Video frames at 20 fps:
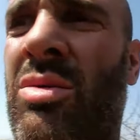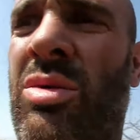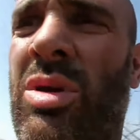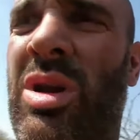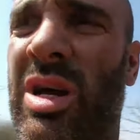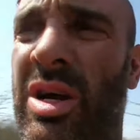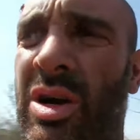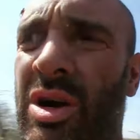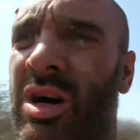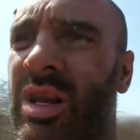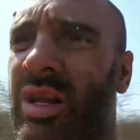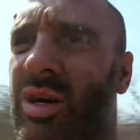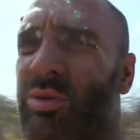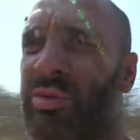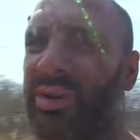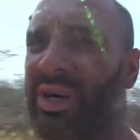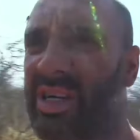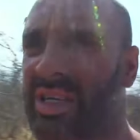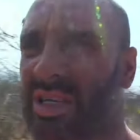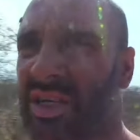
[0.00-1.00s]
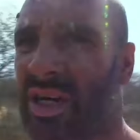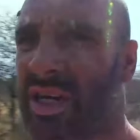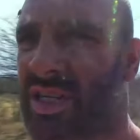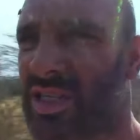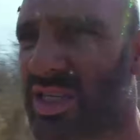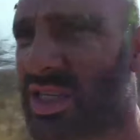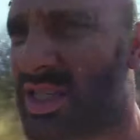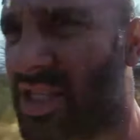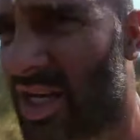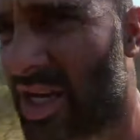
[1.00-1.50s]
Well, I got a little bit
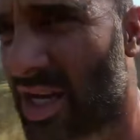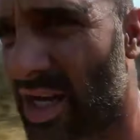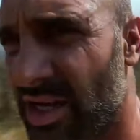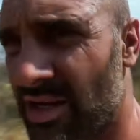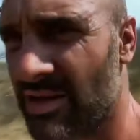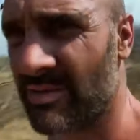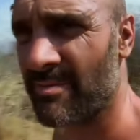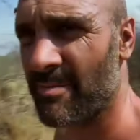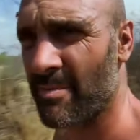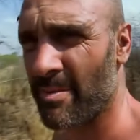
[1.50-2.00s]
excited there.